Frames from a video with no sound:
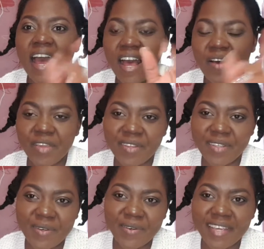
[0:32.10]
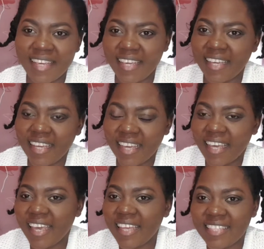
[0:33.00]
How are you doing?
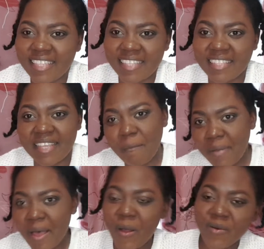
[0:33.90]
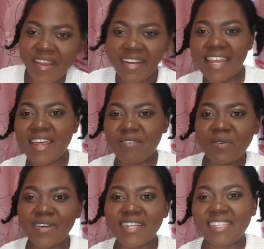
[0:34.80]
It's December already and
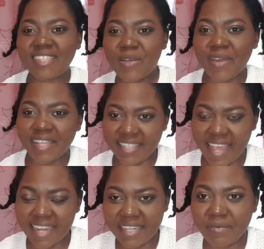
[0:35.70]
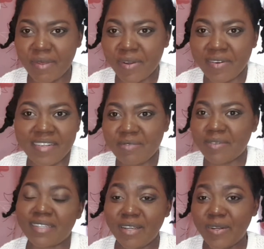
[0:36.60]
everyone is so excited about
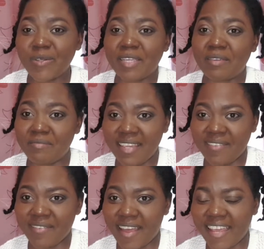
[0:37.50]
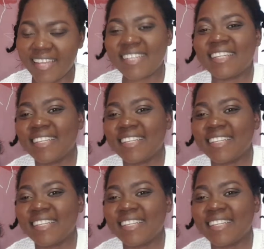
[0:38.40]
Christmas, including me, right?